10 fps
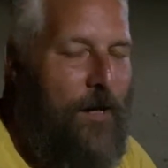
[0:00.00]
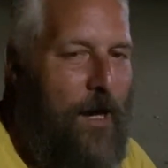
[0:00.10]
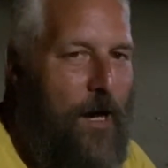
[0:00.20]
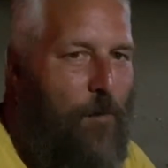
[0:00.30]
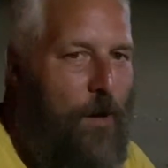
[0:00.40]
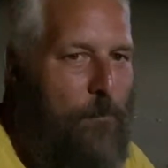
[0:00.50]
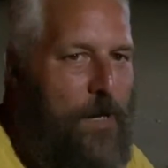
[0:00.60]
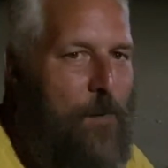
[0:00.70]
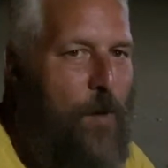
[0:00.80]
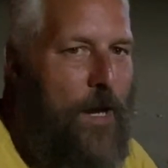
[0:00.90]
while
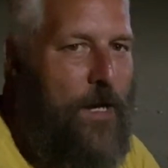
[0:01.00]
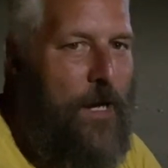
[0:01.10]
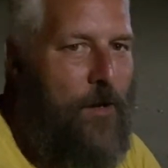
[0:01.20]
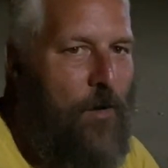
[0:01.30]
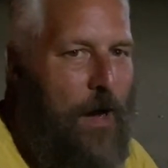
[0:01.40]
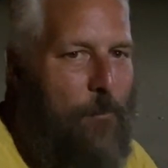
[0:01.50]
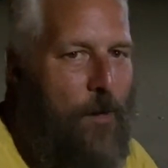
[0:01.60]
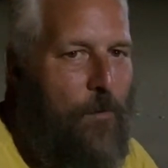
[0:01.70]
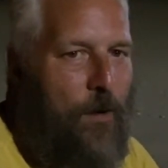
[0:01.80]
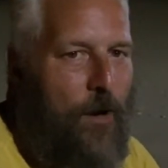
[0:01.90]
me, Wendy, and
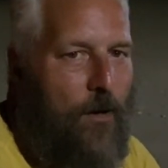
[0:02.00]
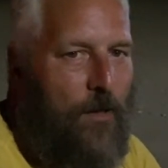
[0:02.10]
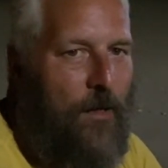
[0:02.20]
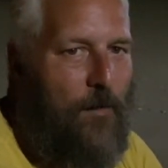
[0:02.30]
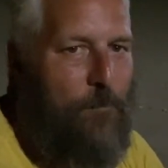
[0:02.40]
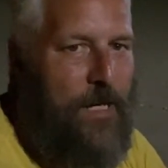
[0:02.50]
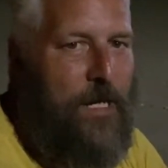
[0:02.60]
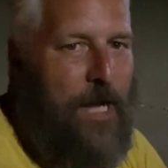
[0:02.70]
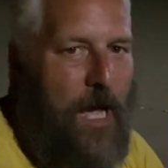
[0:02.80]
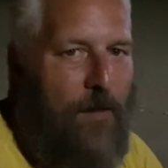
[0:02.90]
Grandma were in our little mini
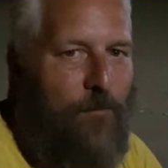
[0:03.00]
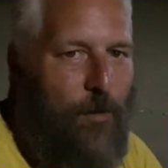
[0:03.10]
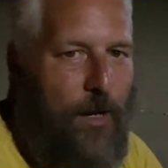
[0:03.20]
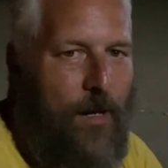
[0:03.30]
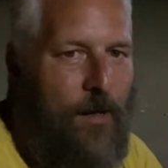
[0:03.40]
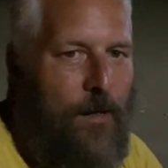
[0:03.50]
convoy.